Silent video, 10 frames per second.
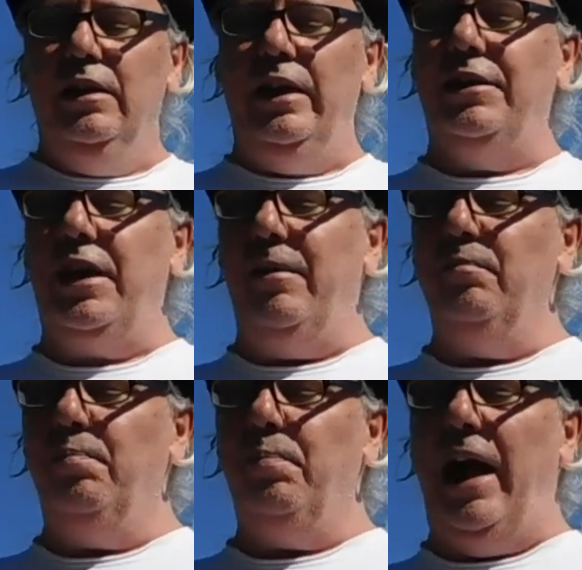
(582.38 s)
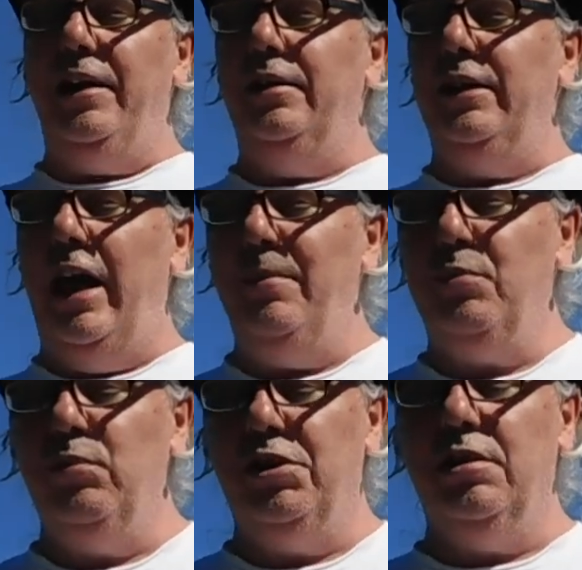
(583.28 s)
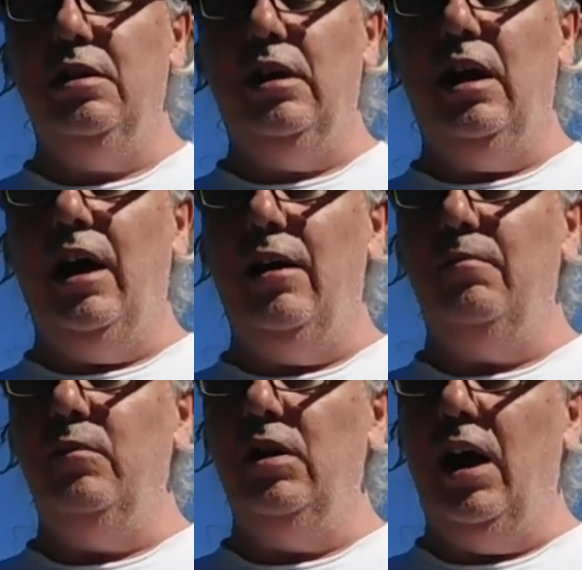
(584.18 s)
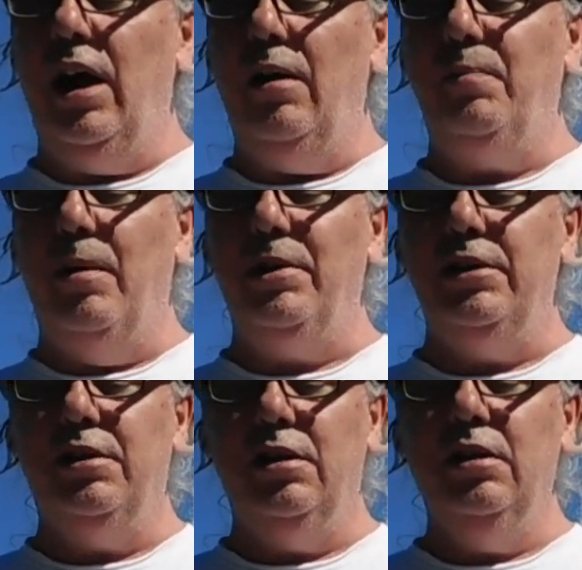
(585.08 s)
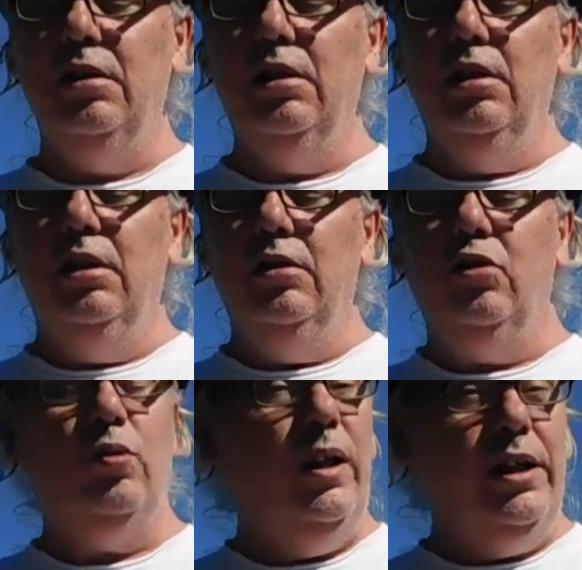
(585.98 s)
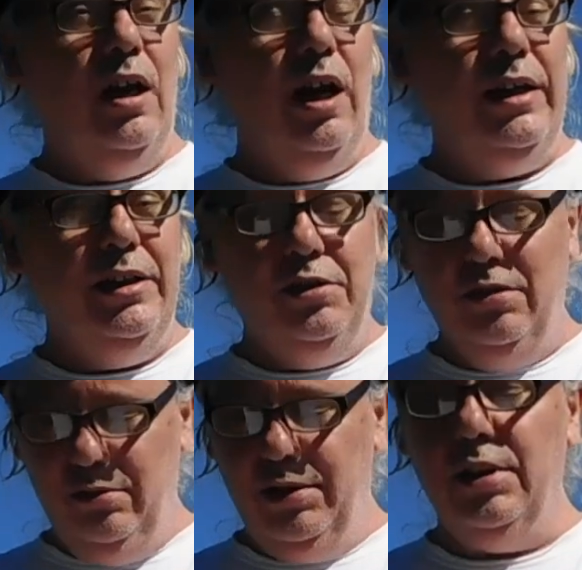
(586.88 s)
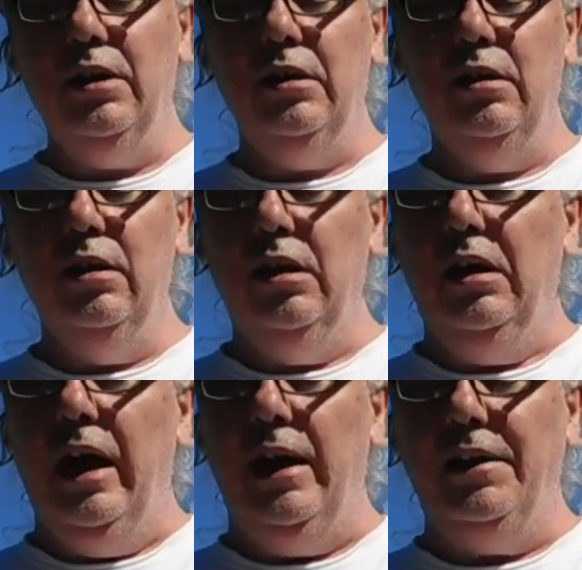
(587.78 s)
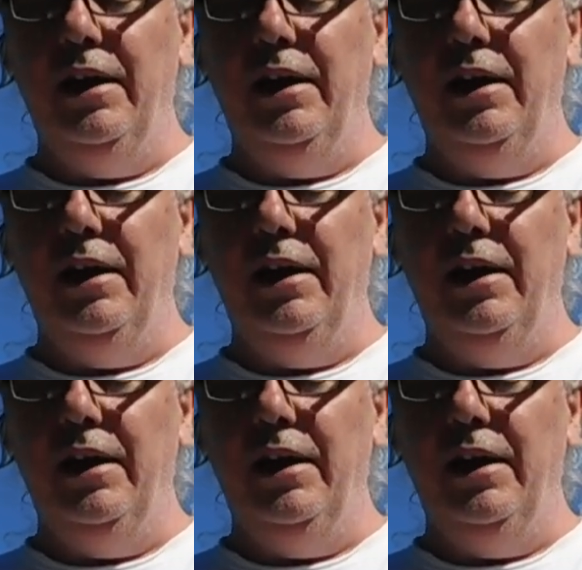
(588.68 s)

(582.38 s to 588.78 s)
Next came Planet of the Apes, which published 29 issues. And